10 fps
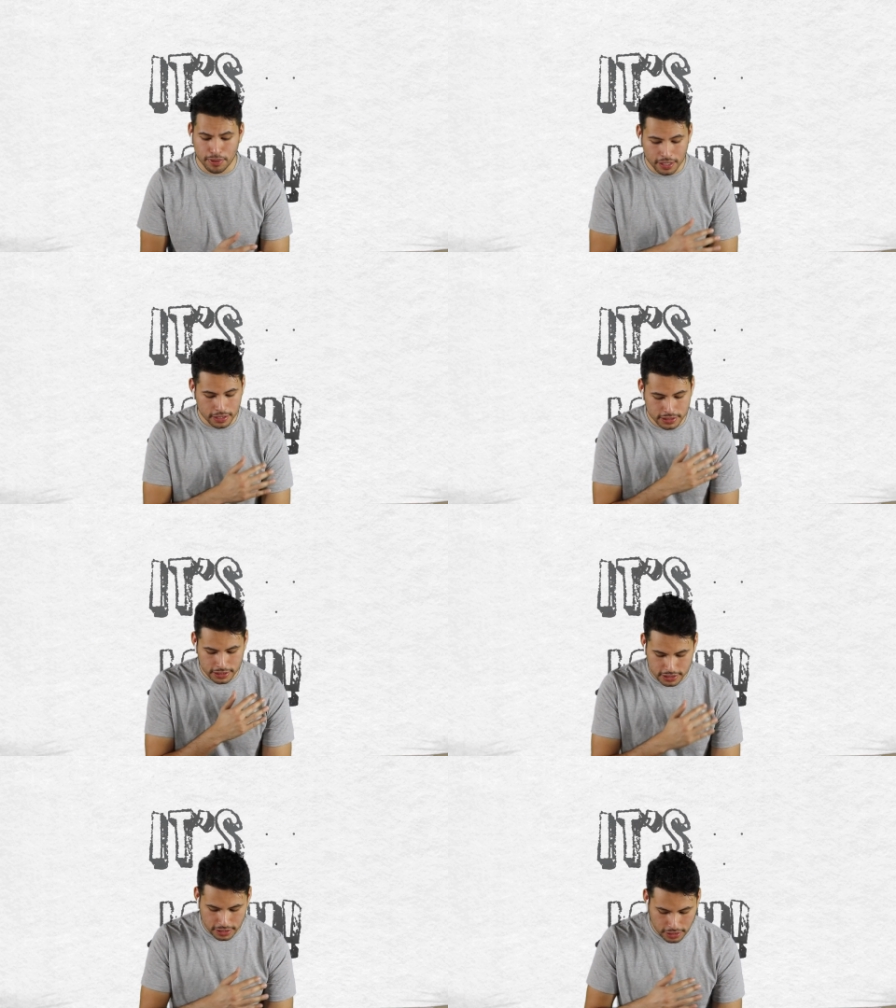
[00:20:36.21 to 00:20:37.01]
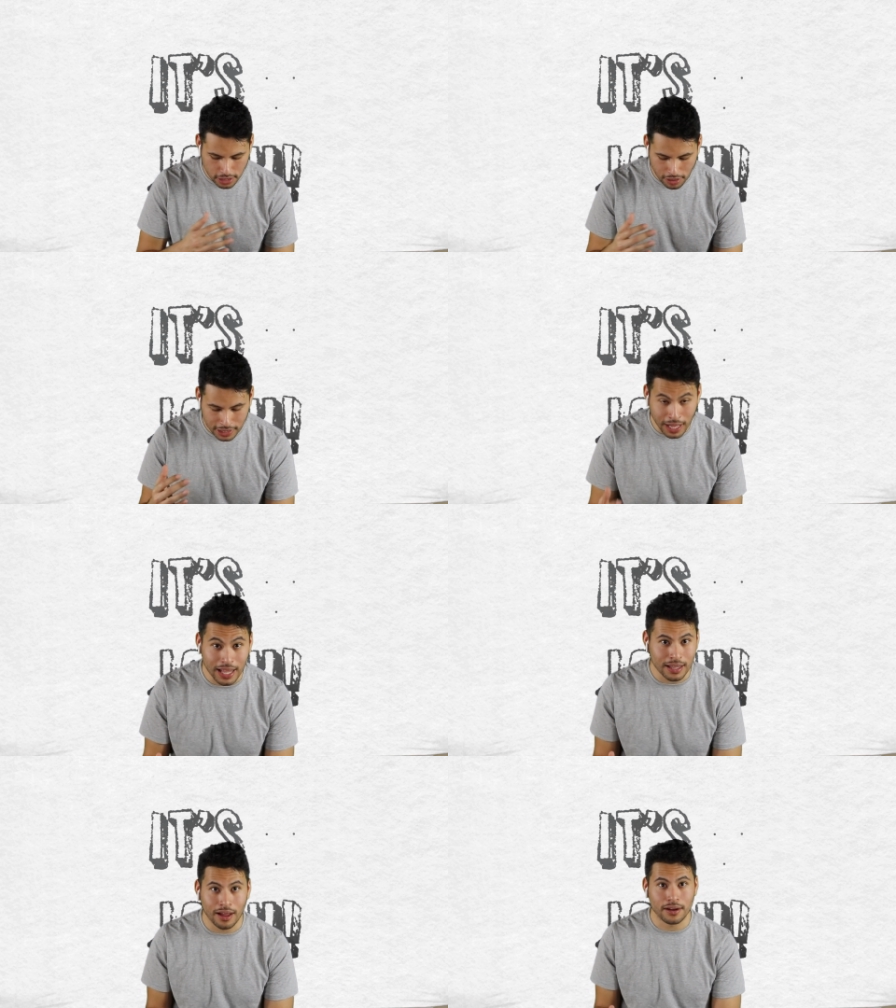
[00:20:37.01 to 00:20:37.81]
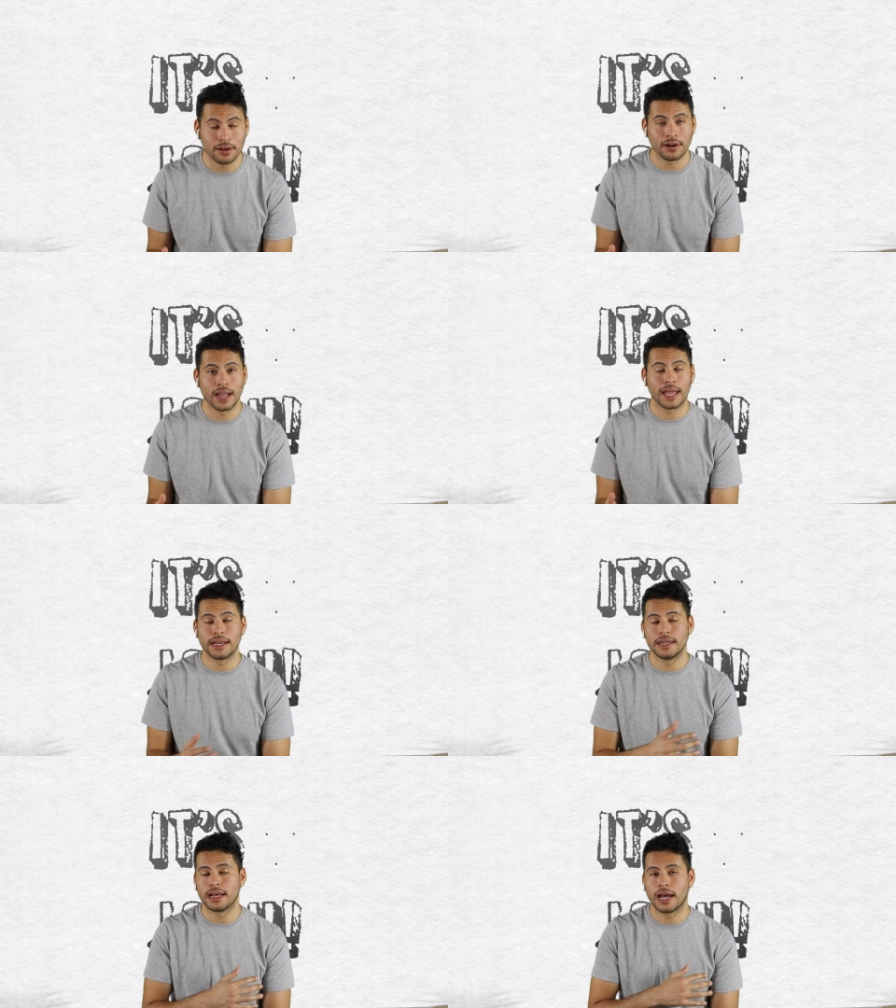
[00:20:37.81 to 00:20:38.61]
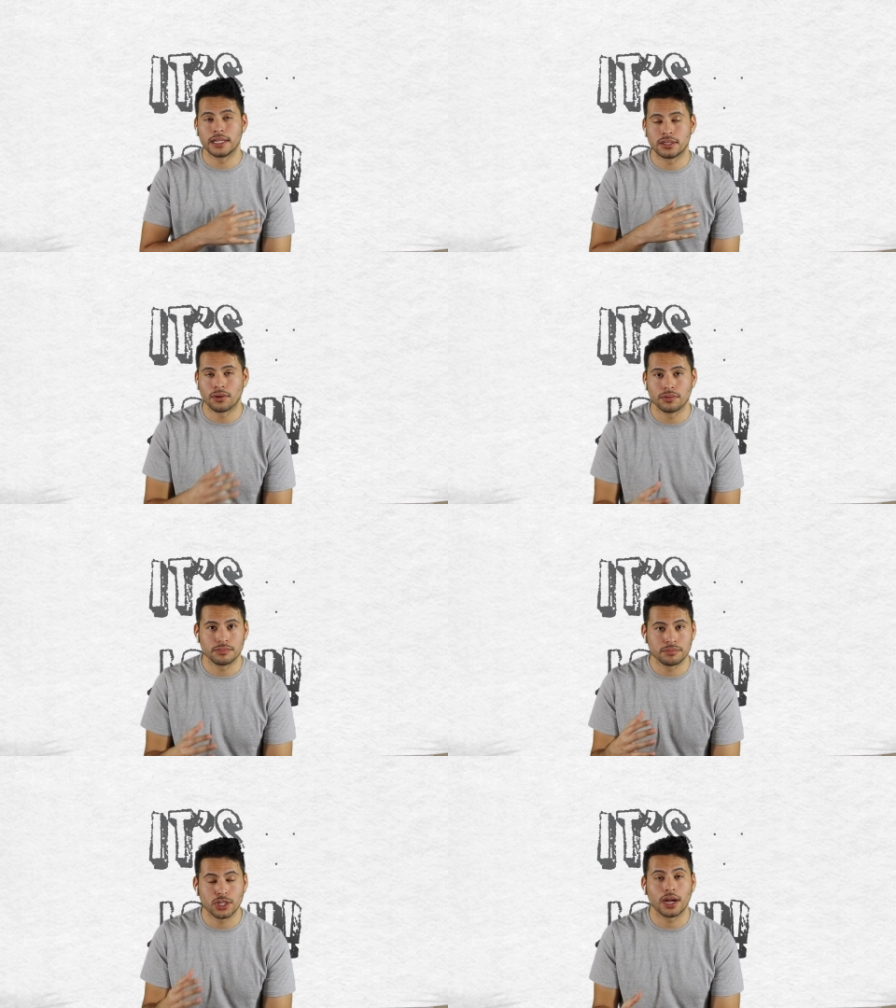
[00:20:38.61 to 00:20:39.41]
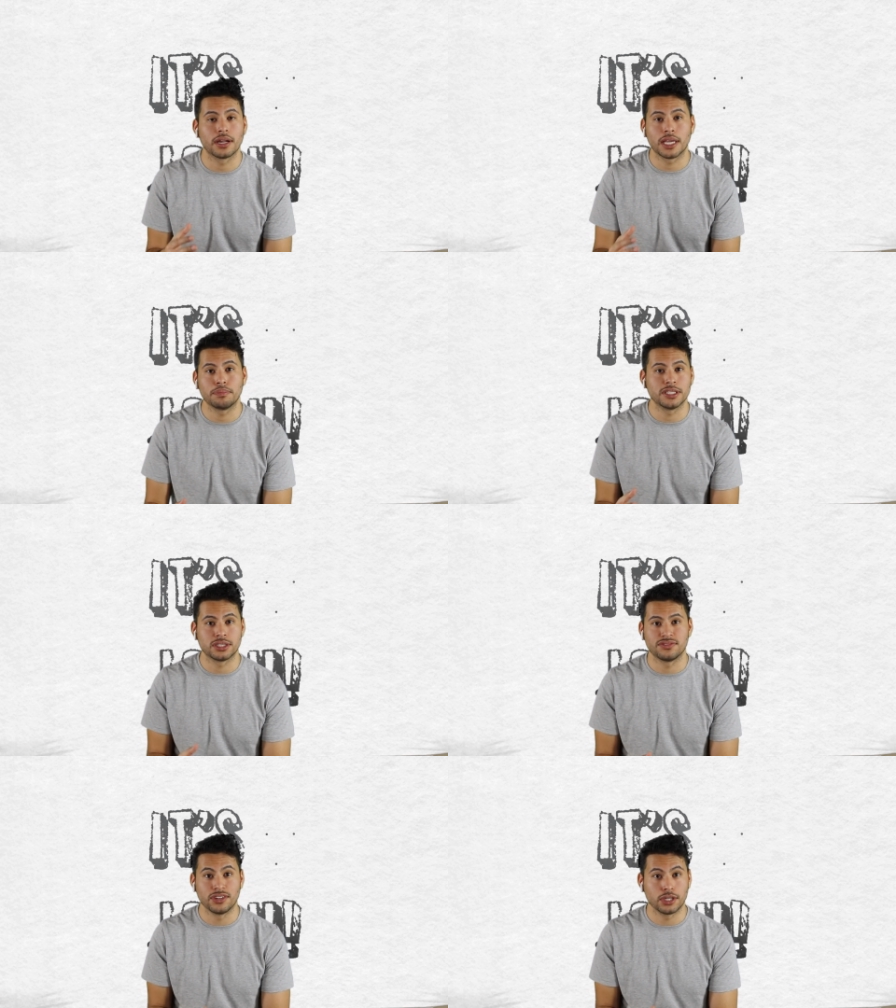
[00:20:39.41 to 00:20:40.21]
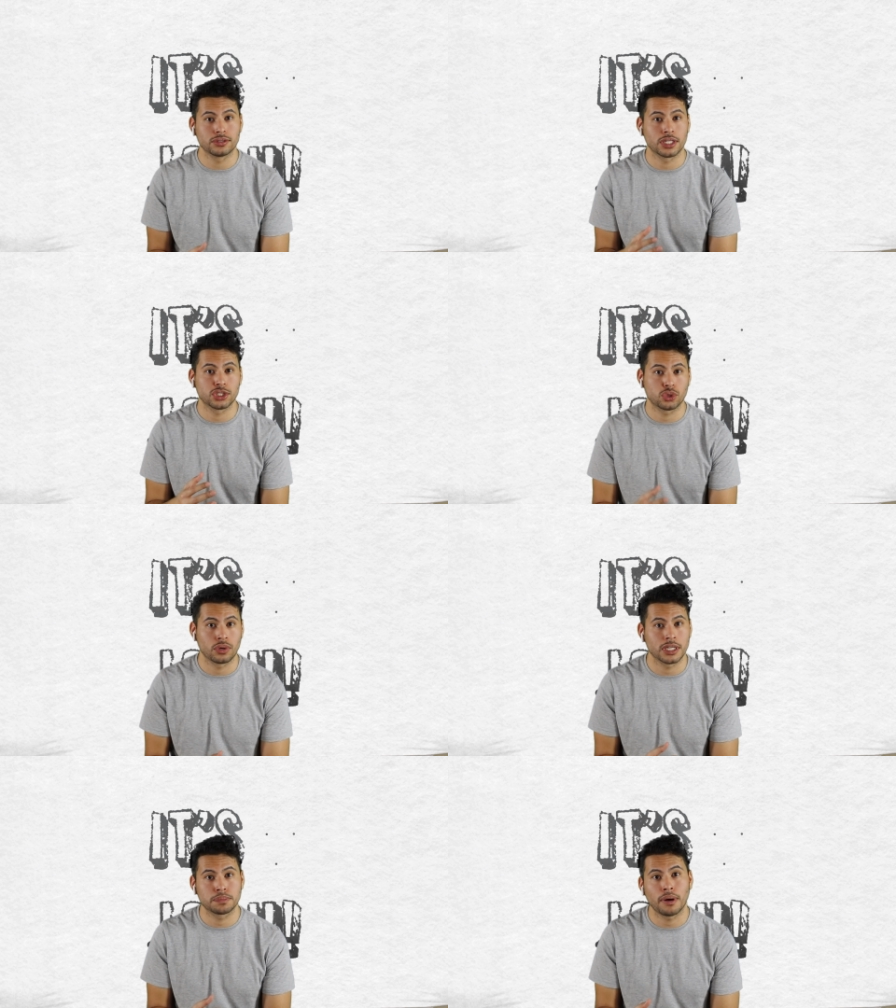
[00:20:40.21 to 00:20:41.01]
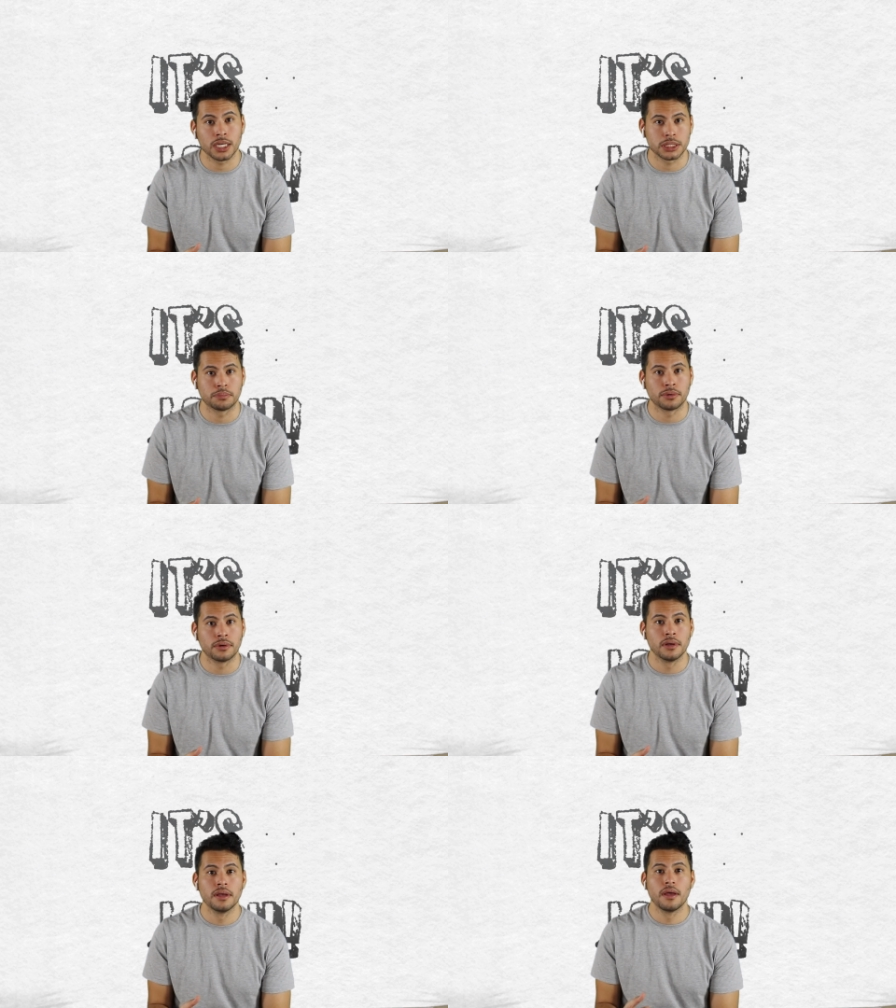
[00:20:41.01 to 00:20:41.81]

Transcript: because it's a lot longer, and I'm trying to keep these videos as short as possible.